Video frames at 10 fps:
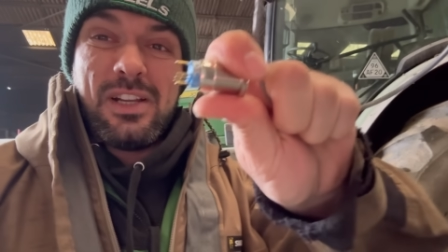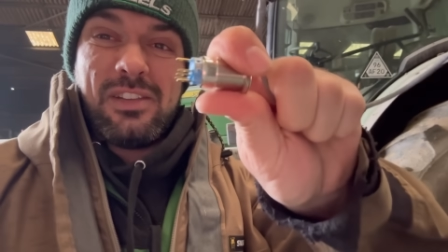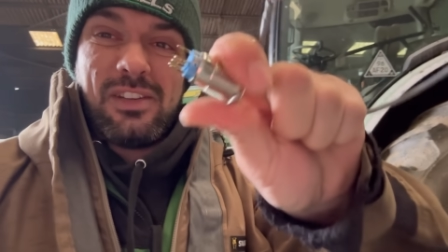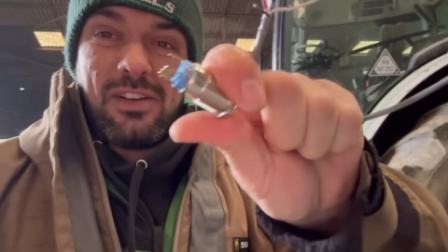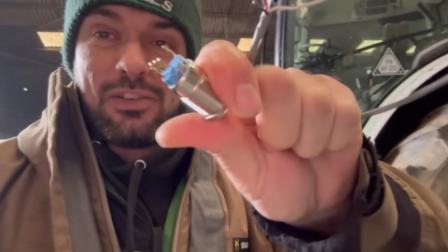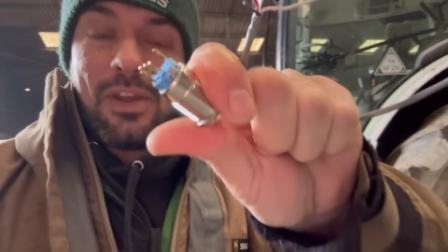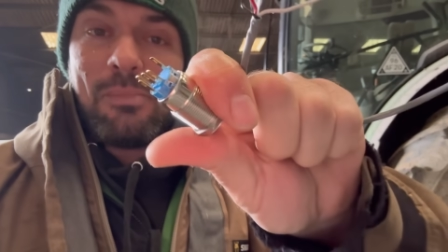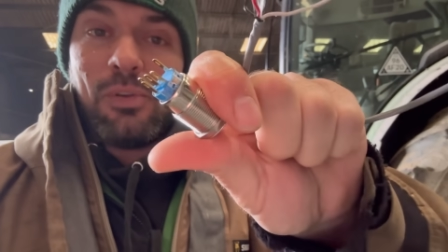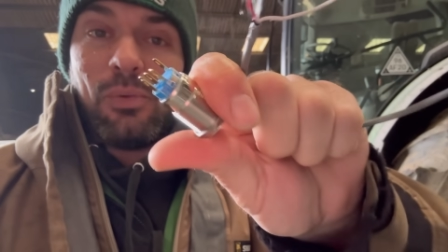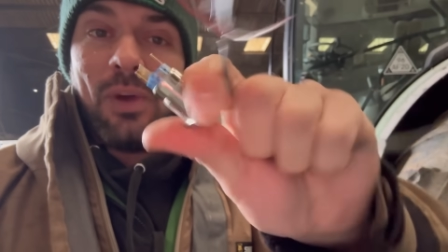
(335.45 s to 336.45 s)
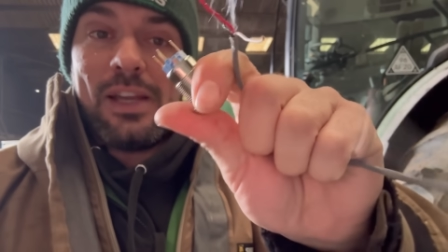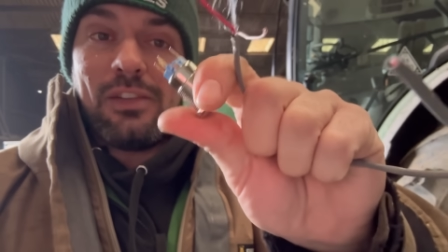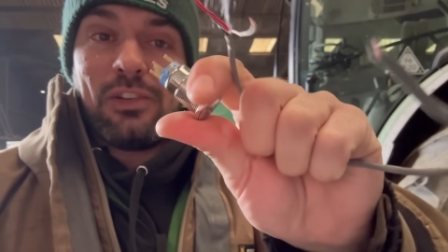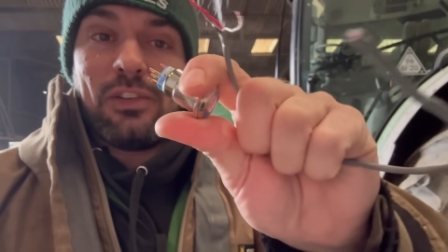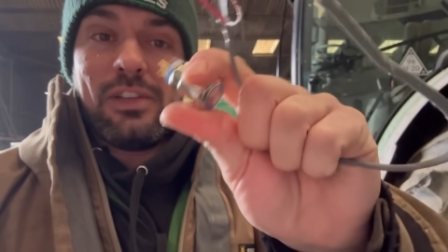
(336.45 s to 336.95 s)
So I try and put the
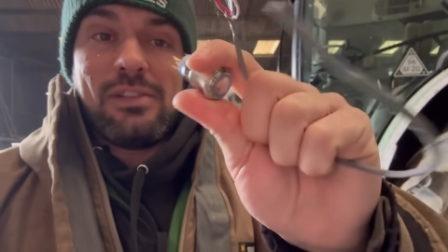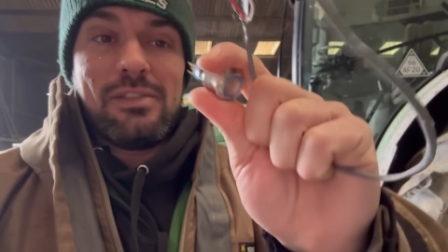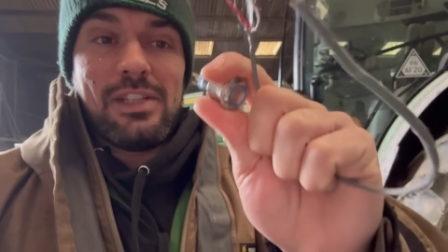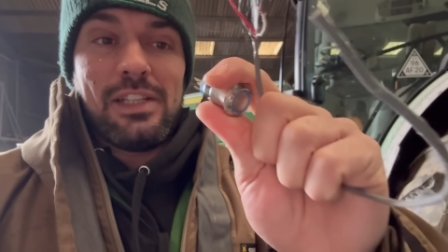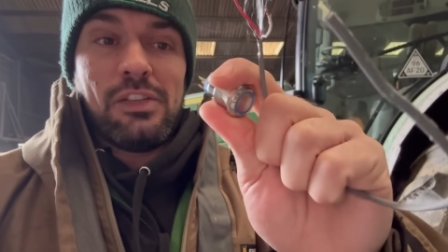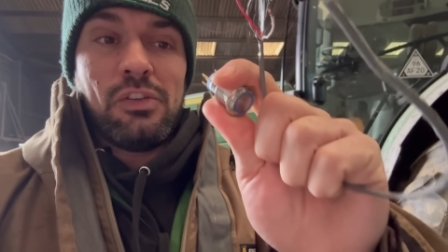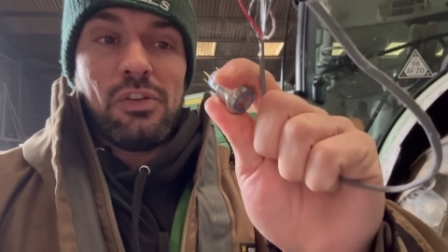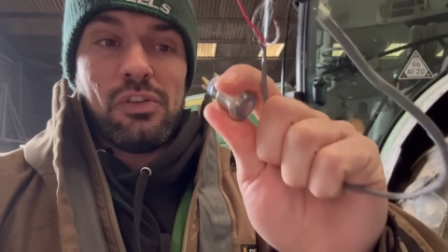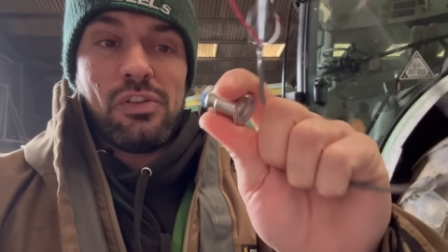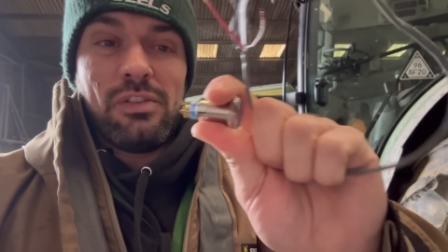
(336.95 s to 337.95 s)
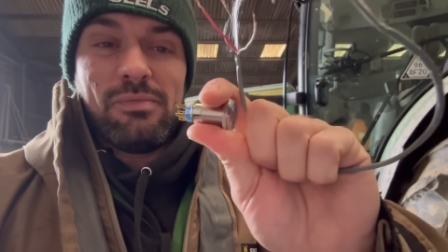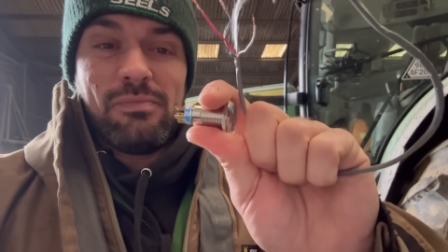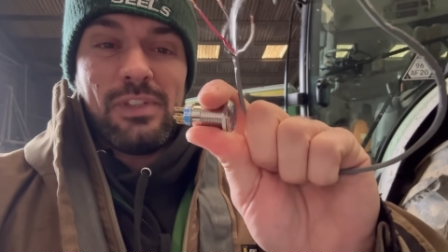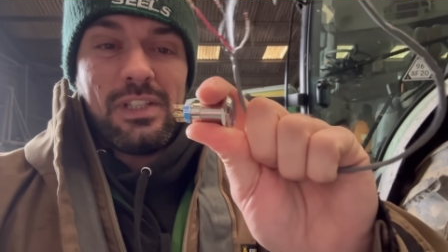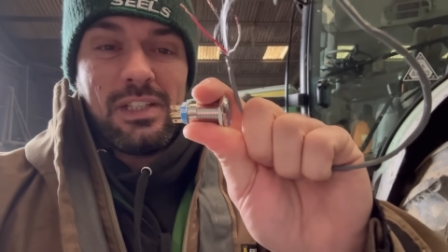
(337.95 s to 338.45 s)
wires on, they nearly touch, and
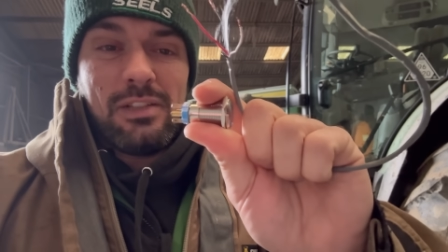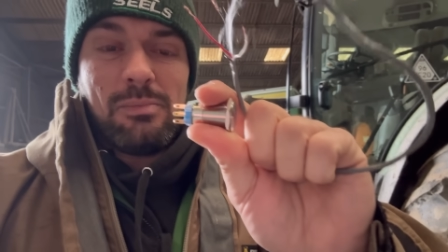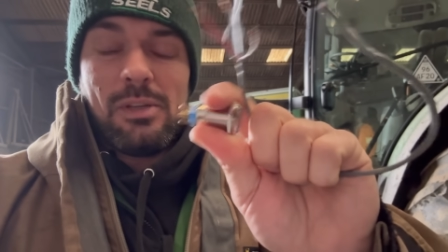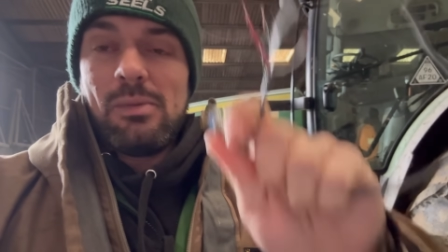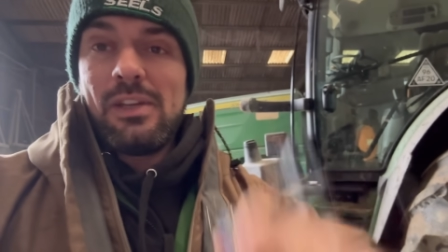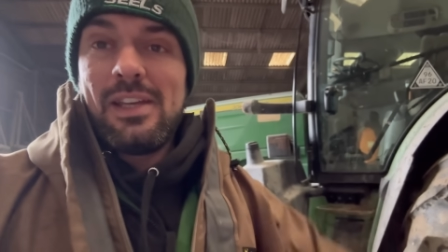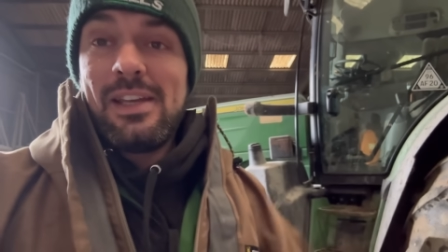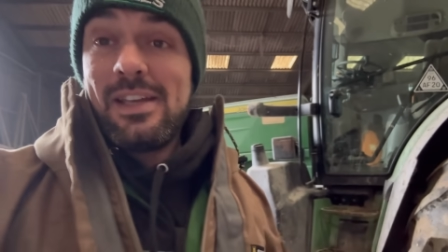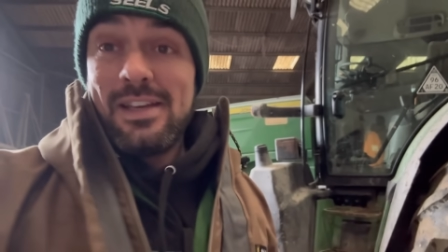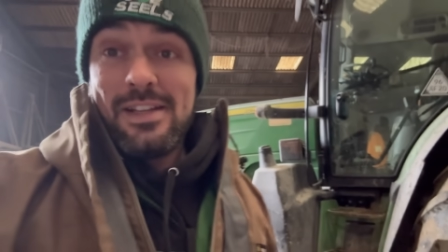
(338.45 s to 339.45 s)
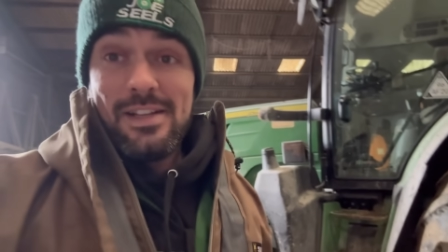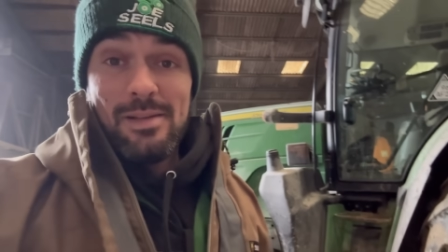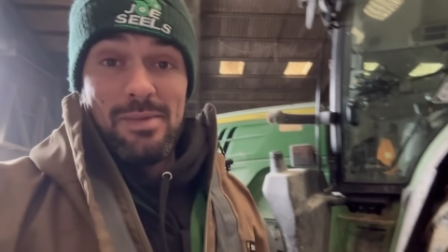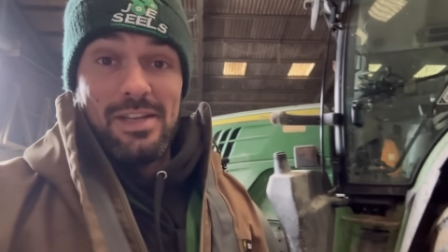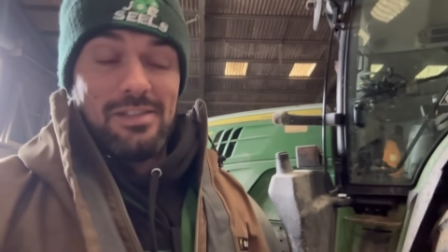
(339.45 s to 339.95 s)
yeah, be a bit, a
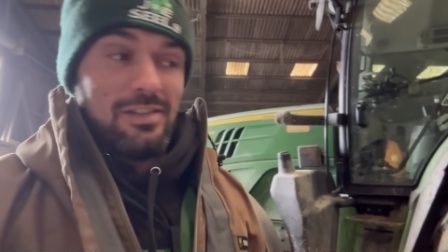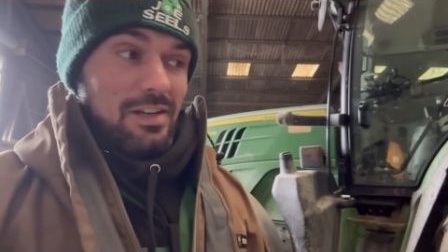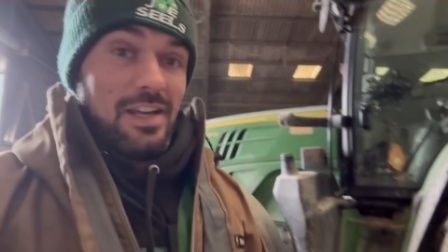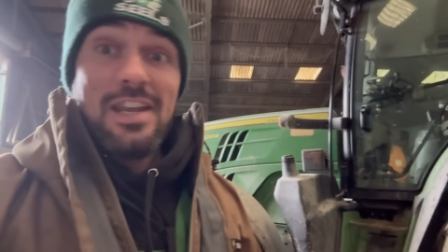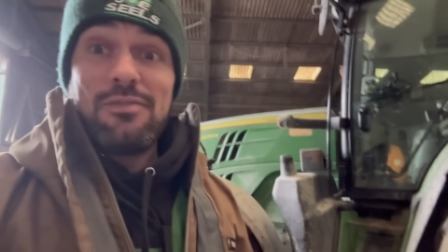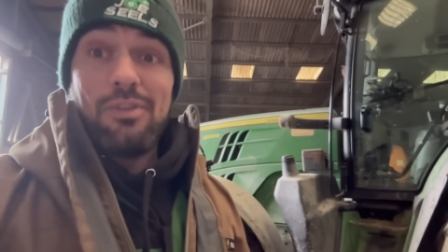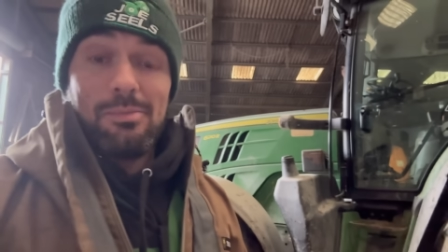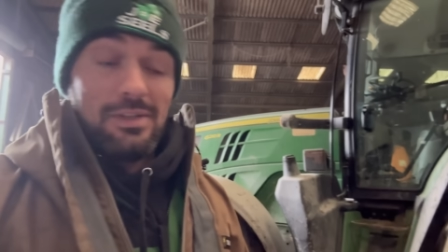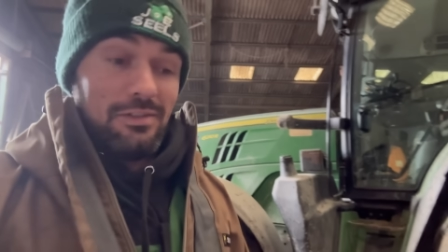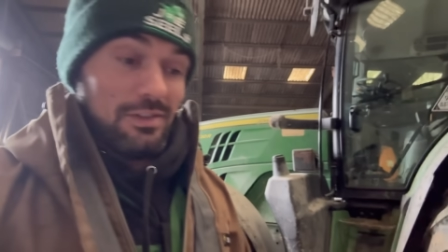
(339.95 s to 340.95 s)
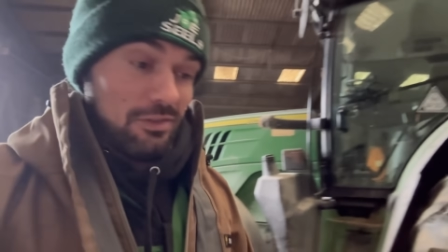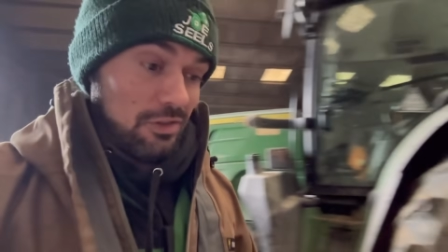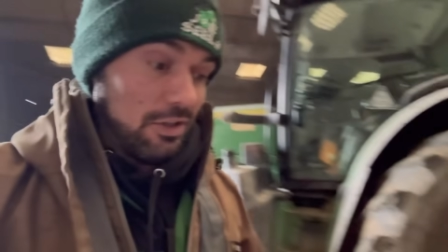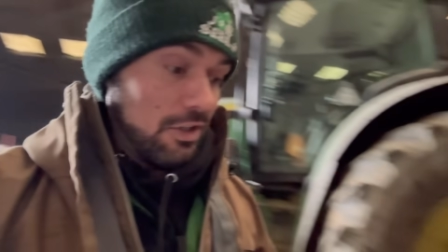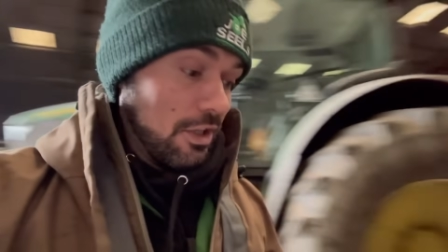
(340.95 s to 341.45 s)
bit uh, Heath Robinson.
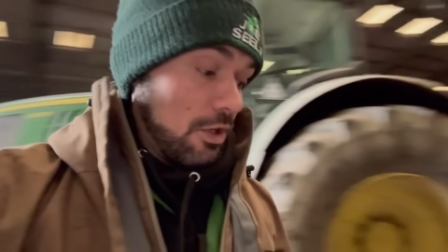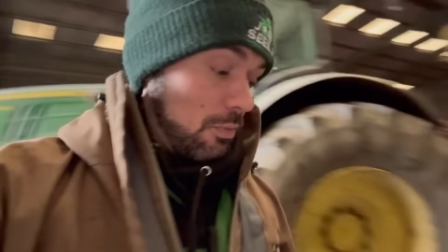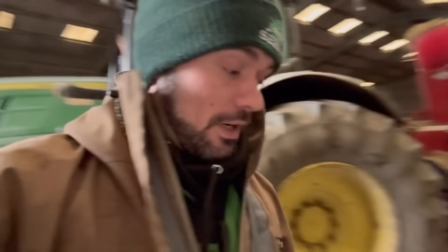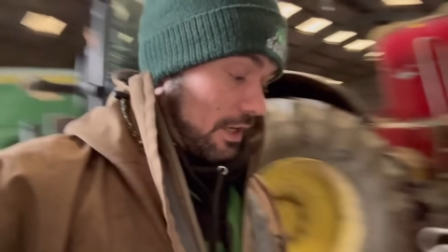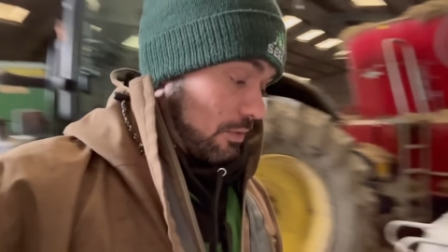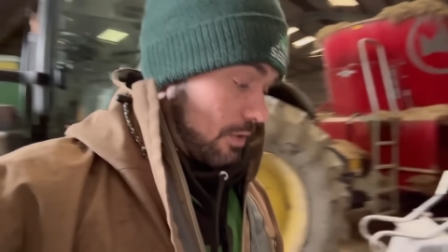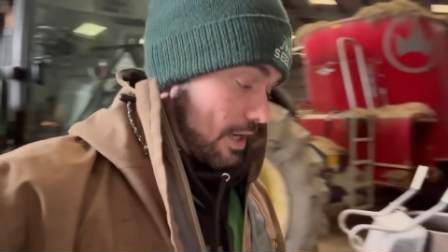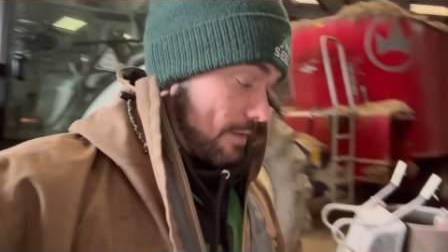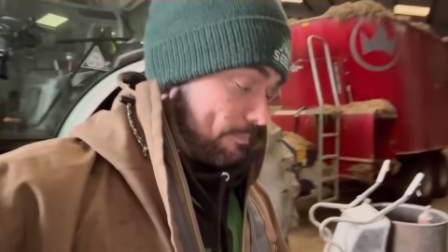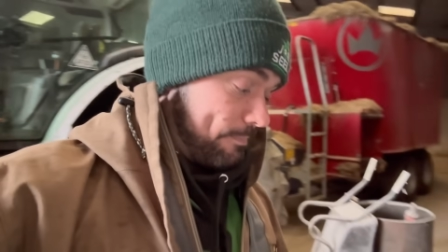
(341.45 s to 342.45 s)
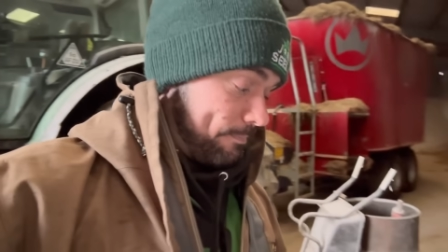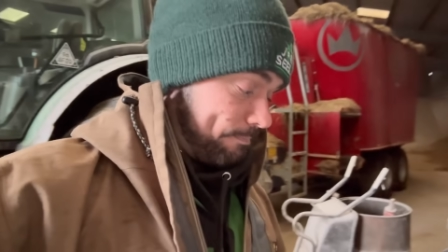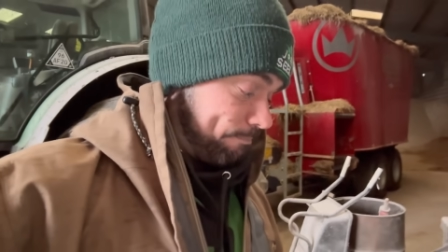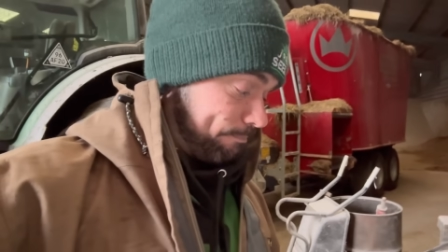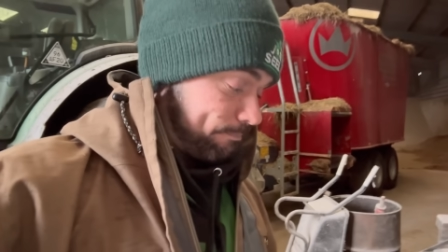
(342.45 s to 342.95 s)
So we're gonna um,
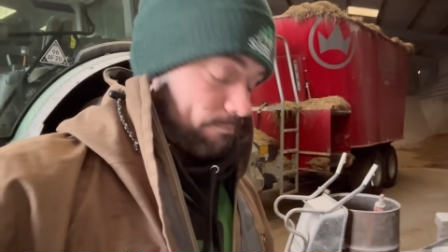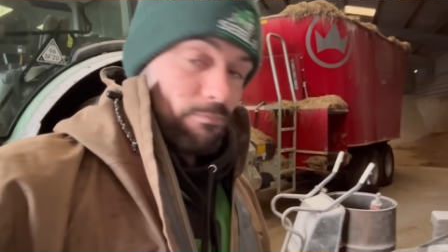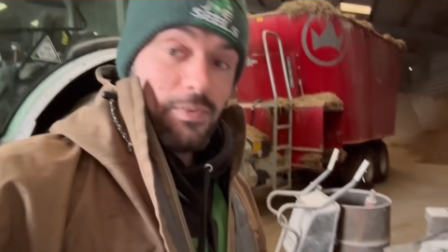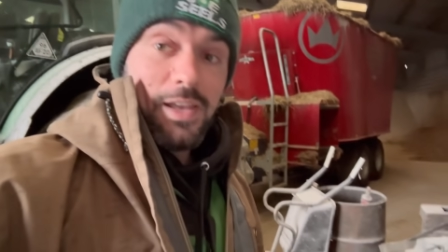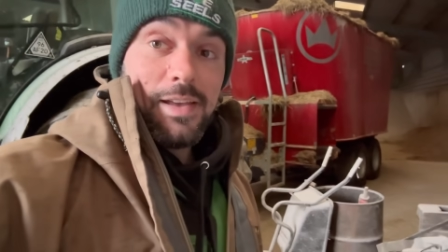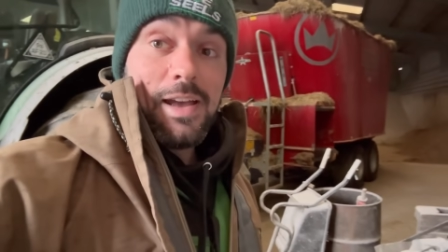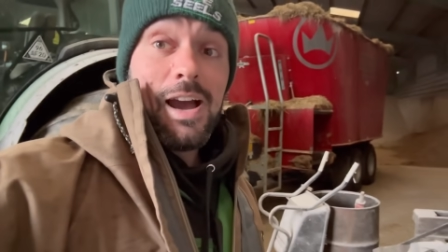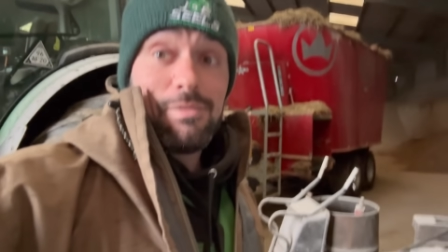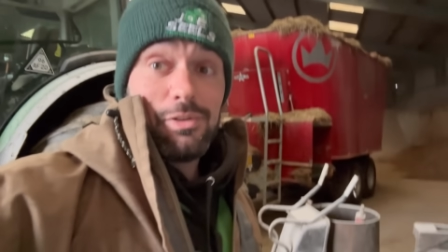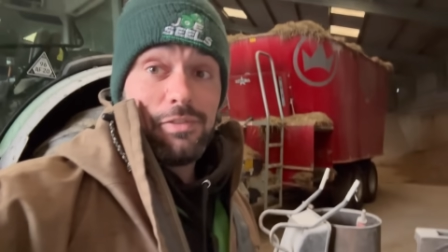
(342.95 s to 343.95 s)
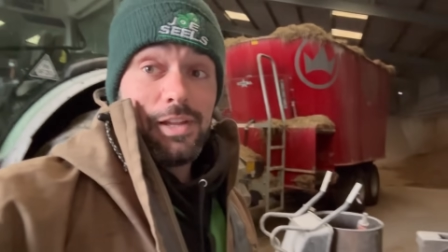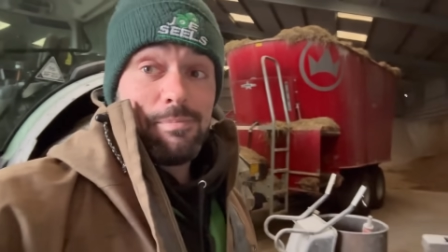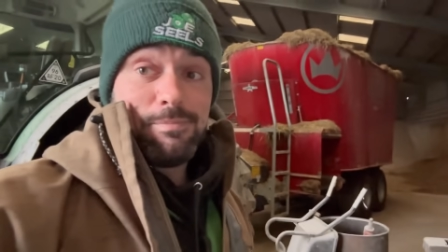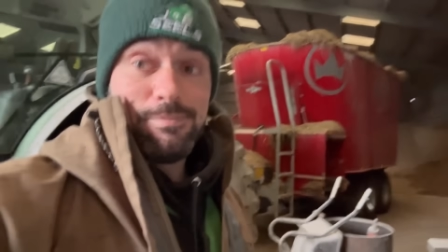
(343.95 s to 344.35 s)
have a look for them.